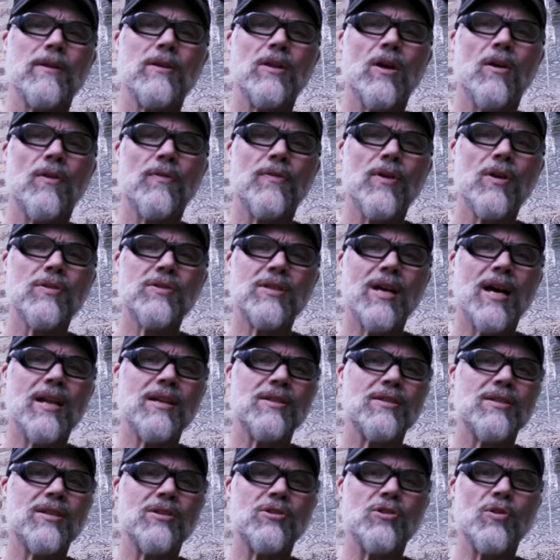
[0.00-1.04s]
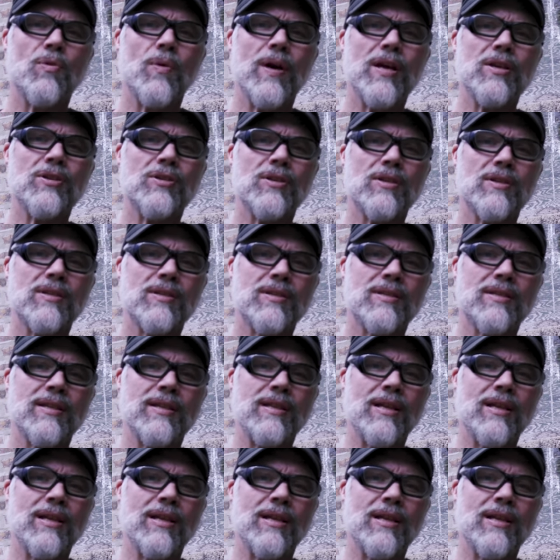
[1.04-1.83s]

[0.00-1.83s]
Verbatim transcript: you know, those kind of situations,